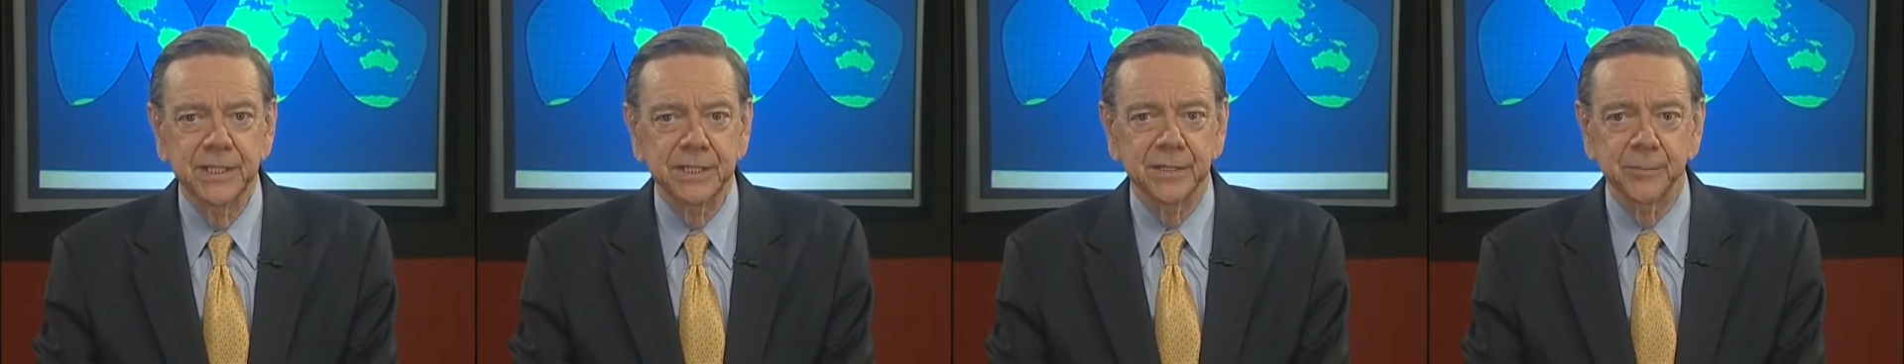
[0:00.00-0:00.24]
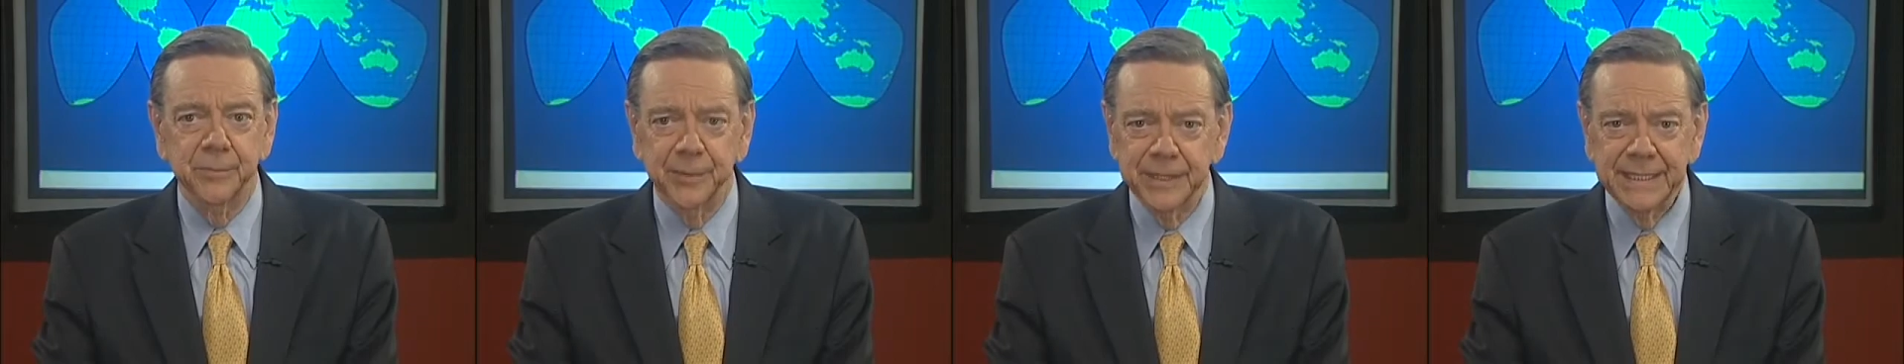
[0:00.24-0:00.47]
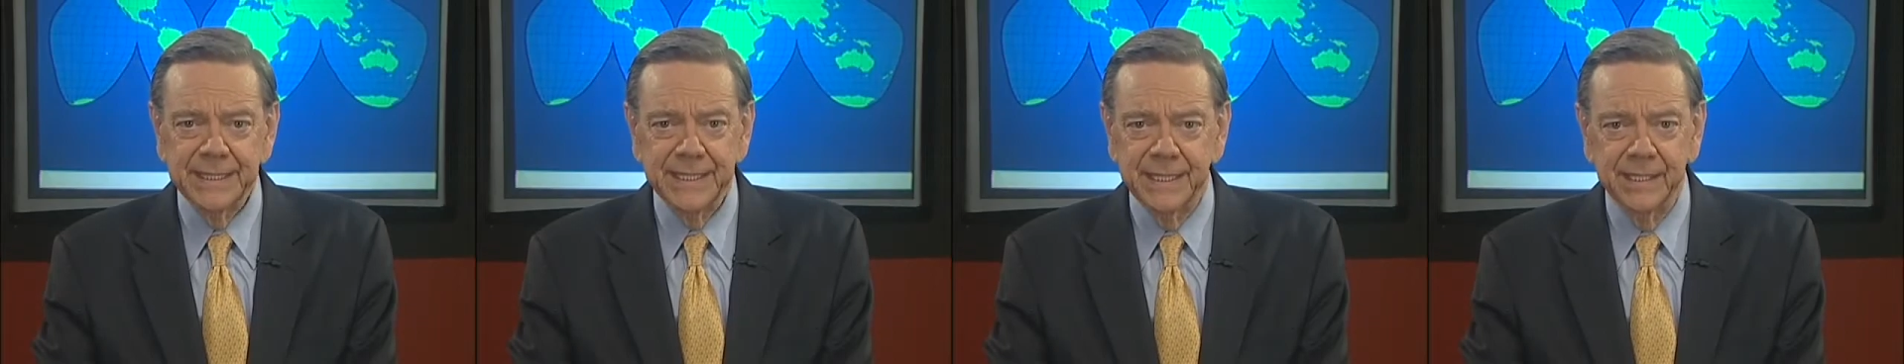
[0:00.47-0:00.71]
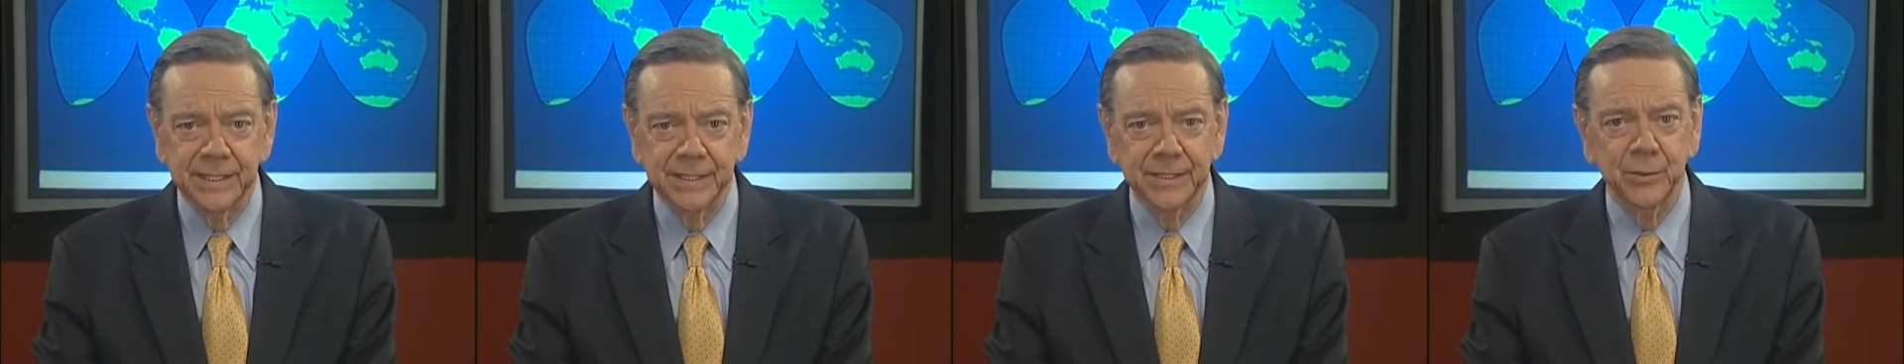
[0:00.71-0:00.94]

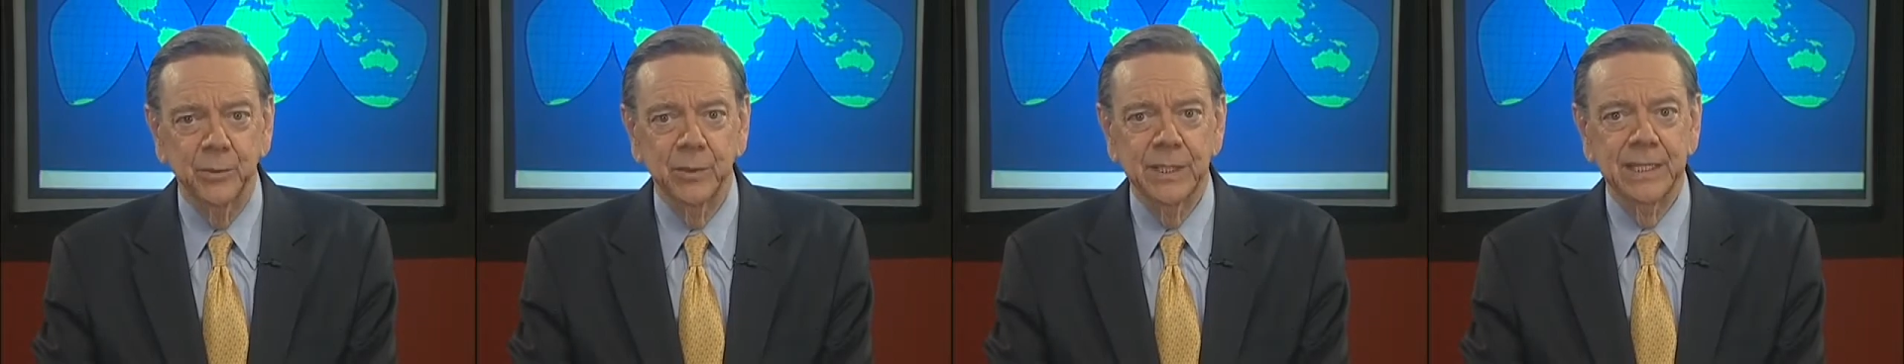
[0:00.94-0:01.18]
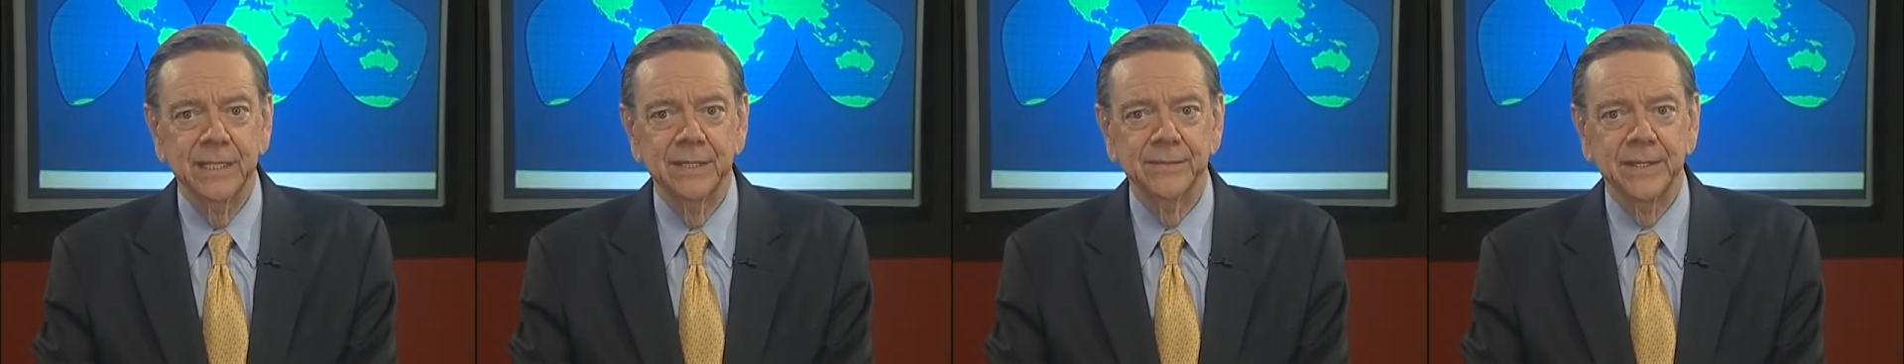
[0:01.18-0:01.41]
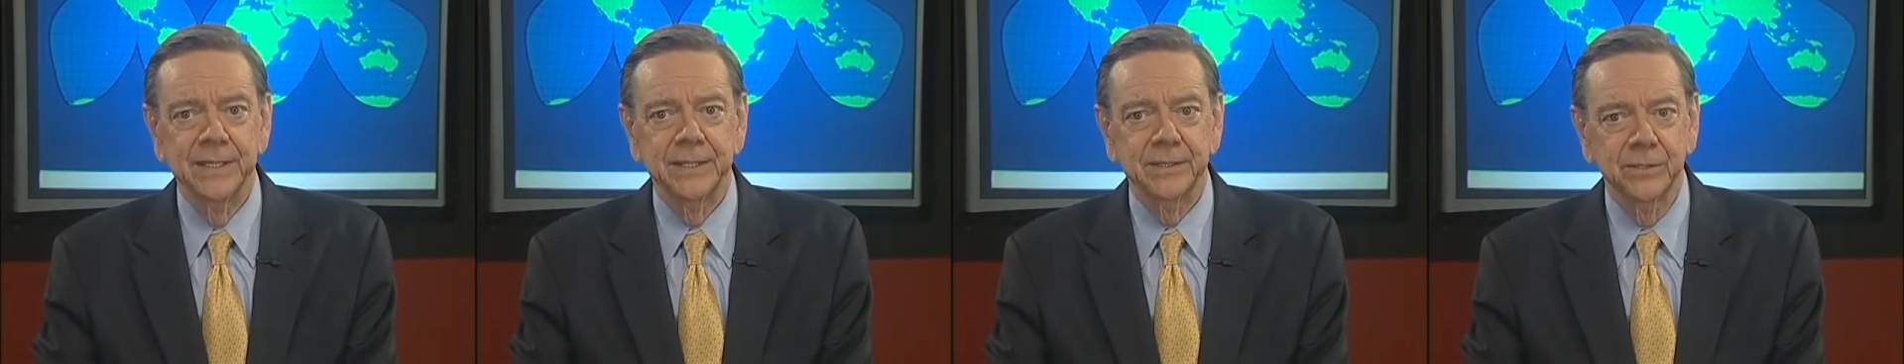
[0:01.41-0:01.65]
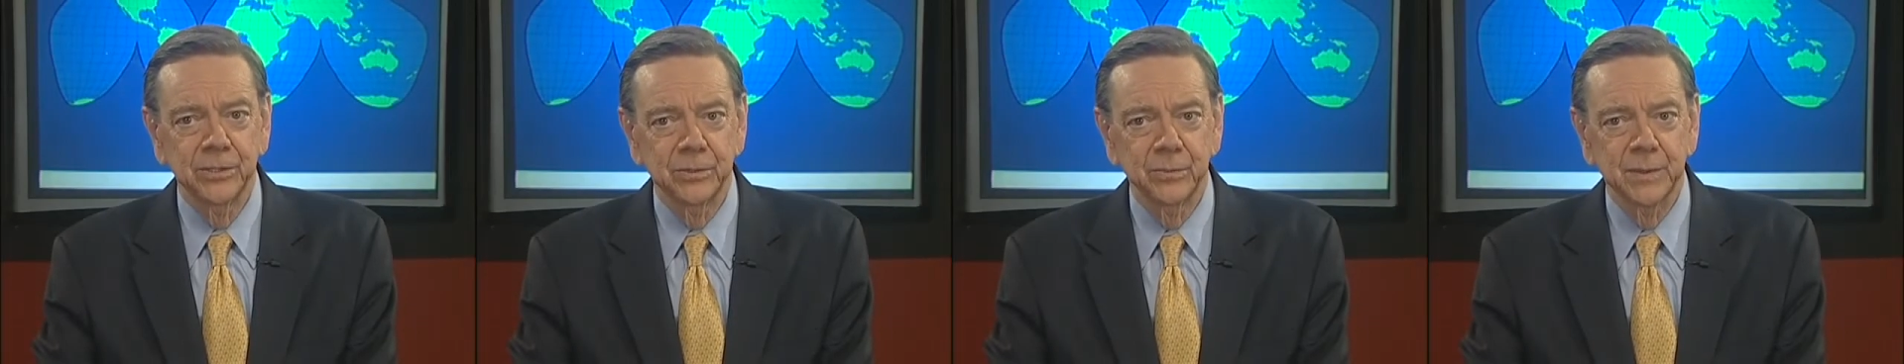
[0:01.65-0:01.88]
completely unaware that
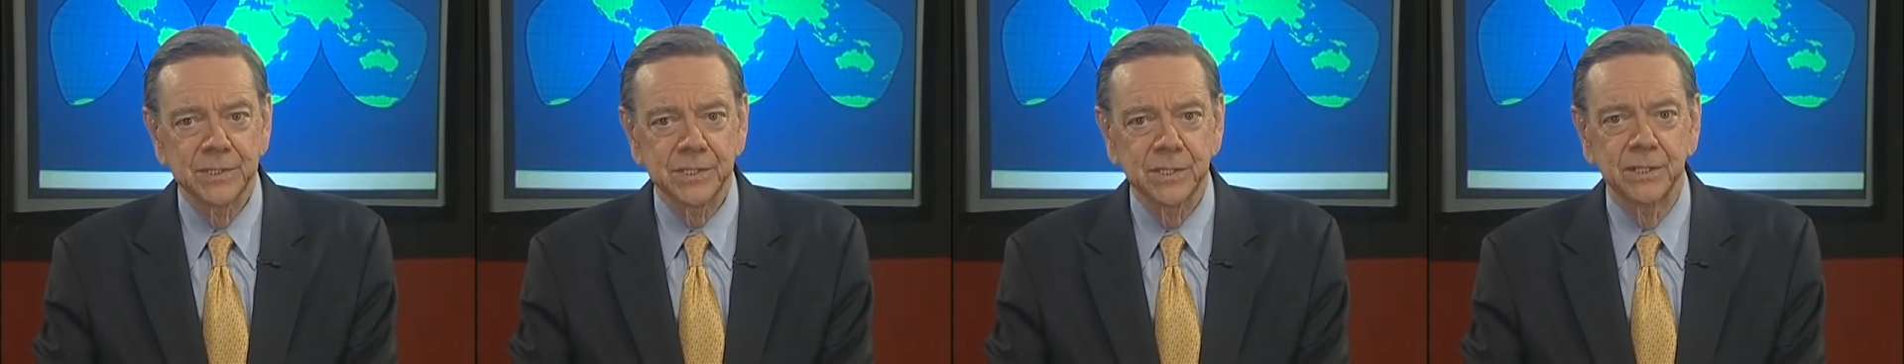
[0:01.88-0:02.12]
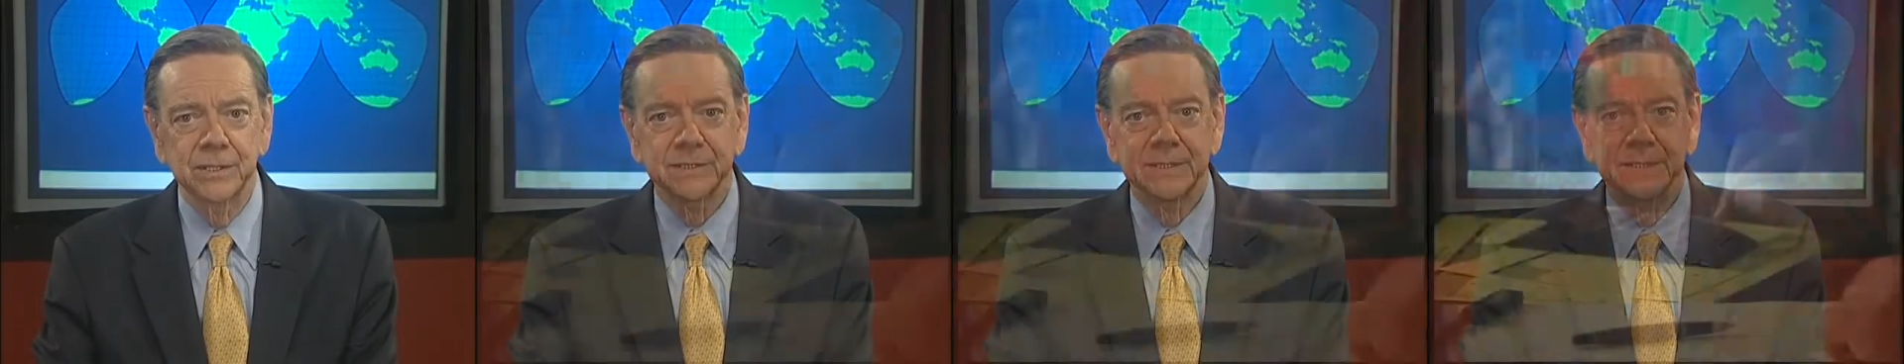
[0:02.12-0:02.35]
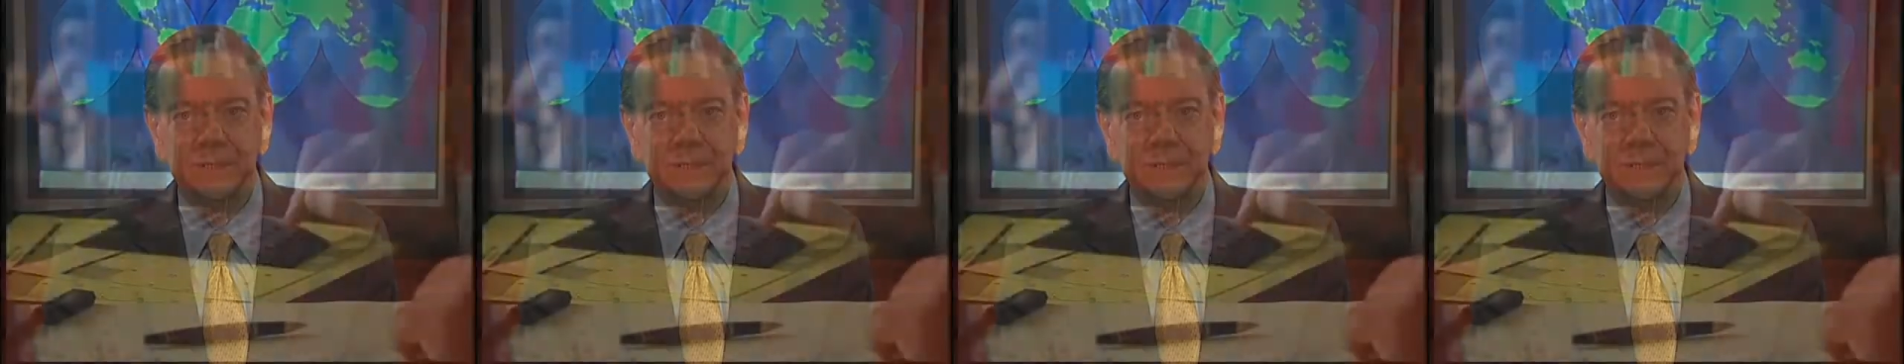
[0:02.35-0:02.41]
it could result